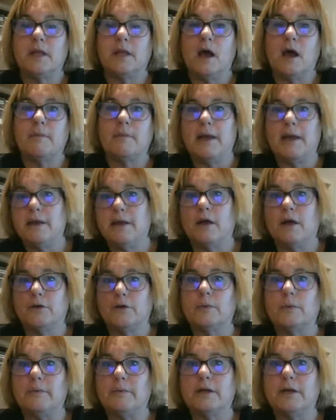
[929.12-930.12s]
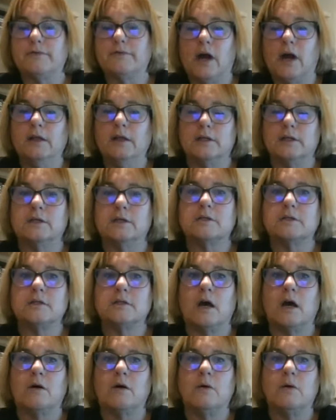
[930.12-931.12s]
and other women of color.
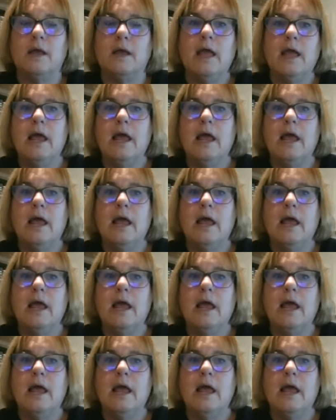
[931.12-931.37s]
So